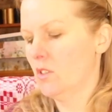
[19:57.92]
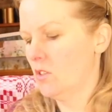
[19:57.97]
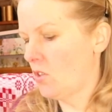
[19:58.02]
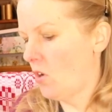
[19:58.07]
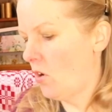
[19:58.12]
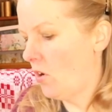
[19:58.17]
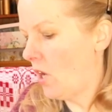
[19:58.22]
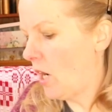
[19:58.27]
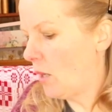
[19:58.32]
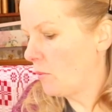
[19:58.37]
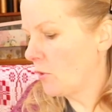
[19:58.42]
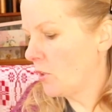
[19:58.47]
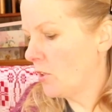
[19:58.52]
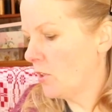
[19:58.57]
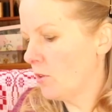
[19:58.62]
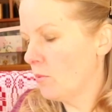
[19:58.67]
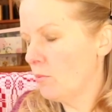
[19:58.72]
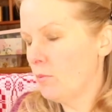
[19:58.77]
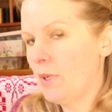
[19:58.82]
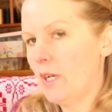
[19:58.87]
So I'm going
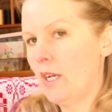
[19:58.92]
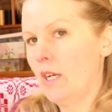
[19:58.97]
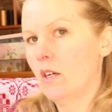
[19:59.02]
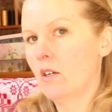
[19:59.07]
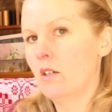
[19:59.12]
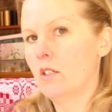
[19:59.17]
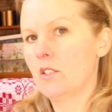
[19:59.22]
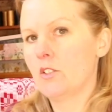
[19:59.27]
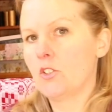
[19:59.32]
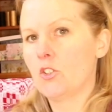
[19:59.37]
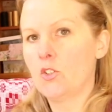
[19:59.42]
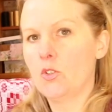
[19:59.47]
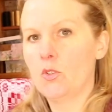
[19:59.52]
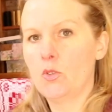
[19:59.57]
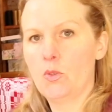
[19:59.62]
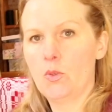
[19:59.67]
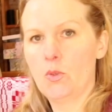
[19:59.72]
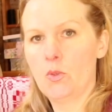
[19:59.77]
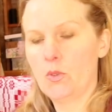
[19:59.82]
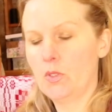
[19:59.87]
to compare it
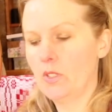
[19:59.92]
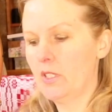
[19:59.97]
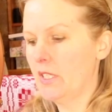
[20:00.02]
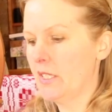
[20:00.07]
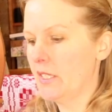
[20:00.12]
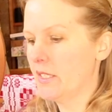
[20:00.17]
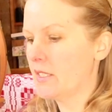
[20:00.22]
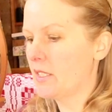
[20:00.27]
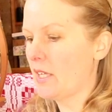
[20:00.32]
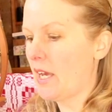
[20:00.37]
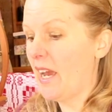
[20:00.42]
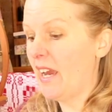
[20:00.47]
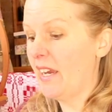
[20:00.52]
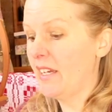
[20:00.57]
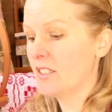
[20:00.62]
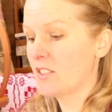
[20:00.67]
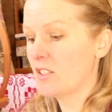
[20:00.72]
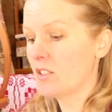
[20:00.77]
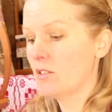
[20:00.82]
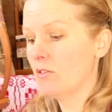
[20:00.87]
to this
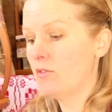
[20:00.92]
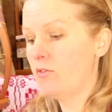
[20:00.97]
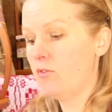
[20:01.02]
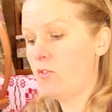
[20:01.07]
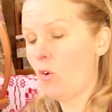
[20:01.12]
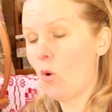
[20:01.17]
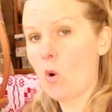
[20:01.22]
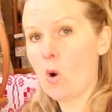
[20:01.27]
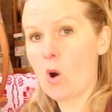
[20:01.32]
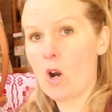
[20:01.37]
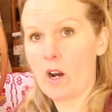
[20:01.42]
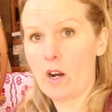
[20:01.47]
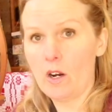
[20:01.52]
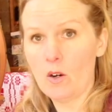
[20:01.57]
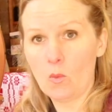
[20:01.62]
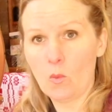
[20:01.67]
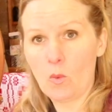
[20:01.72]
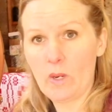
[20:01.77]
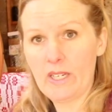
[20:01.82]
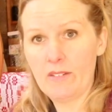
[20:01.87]
eight four
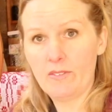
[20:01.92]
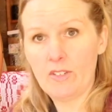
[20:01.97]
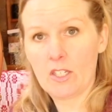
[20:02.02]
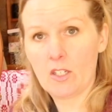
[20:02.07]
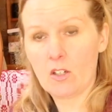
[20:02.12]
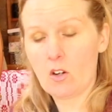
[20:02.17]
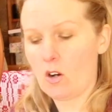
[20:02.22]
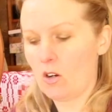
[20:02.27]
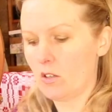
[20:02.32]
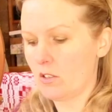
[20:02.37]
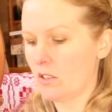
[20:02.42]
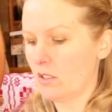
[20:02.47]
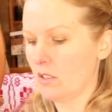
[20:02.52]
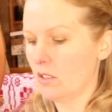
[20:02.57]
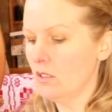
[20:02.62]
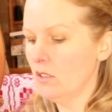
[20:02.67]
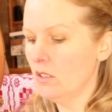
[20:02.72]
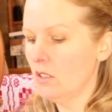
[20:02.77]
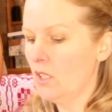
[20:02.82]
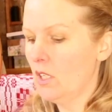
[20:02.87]
weaving
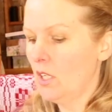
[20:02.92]
cotton